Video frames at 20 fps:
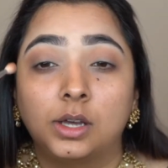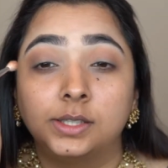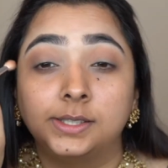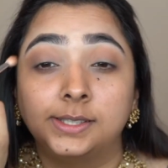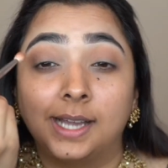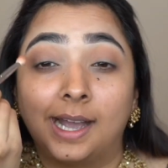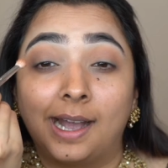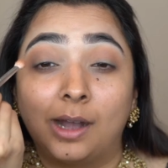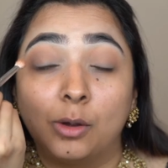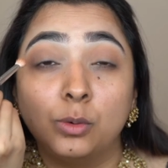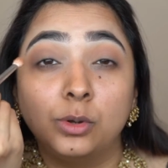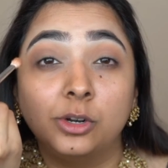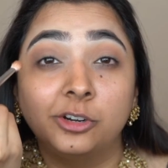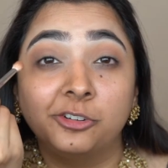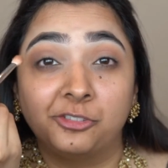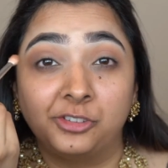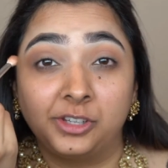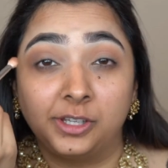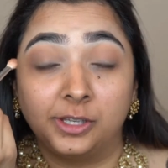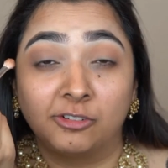the
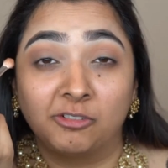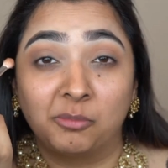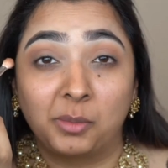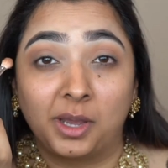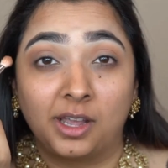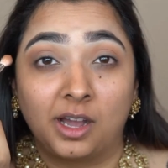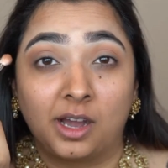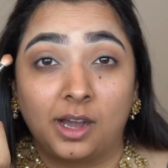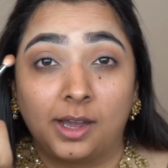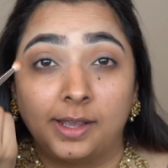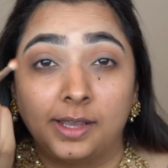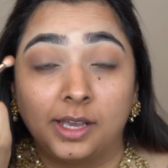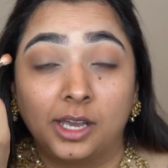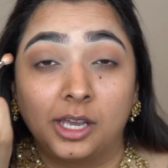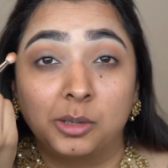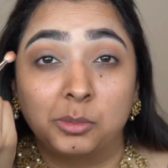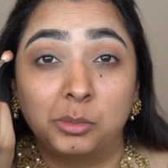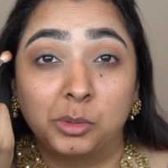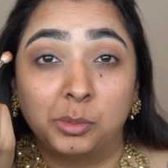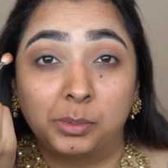outer V of my eye, I
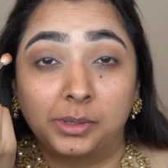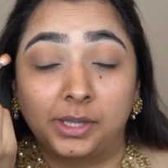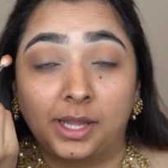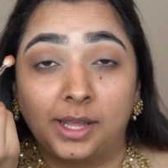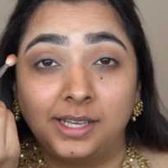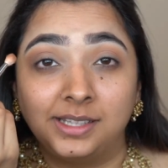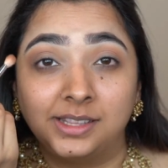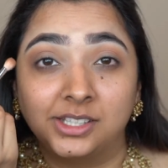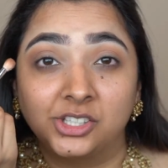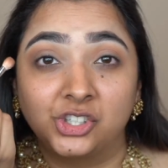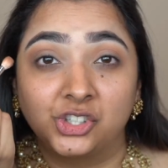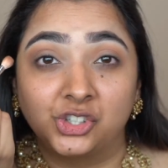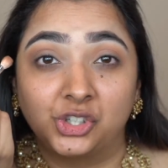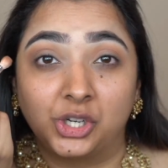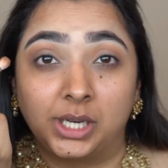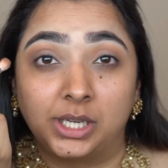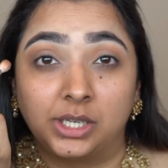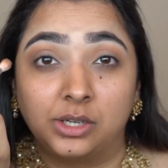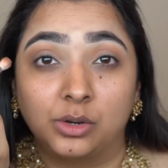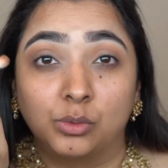am applying the
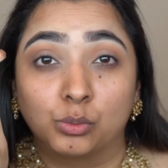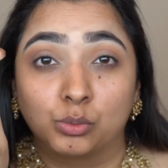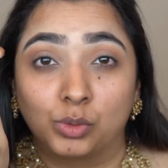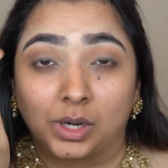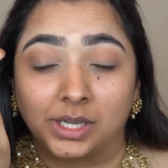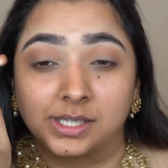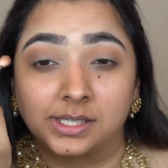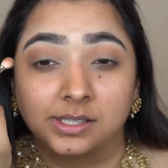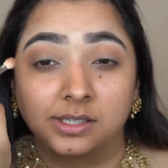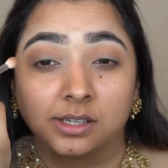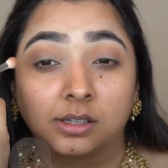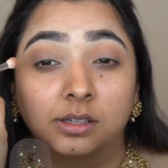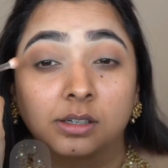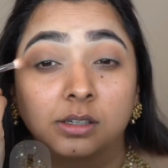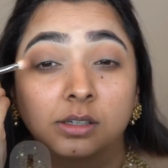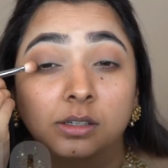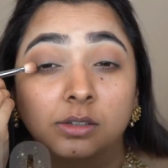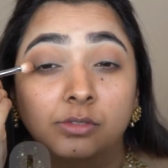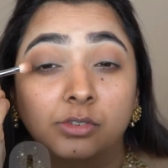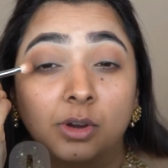shade Rustic
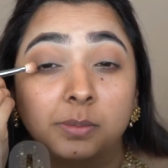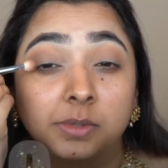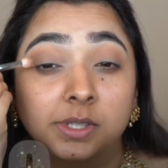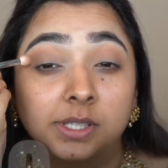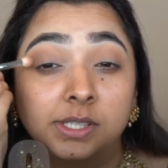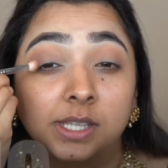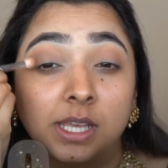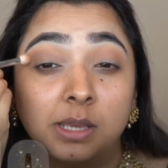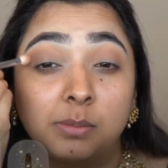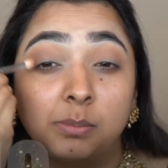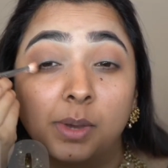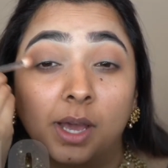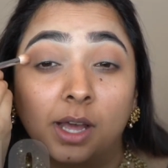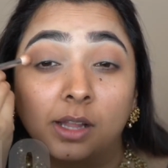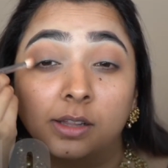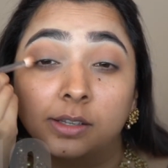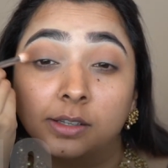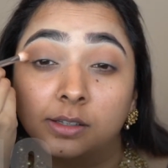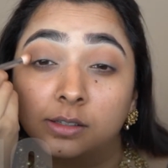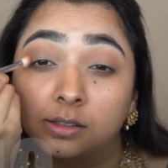from the same
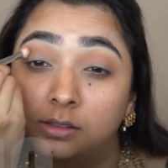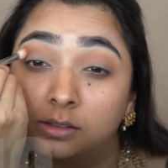palette.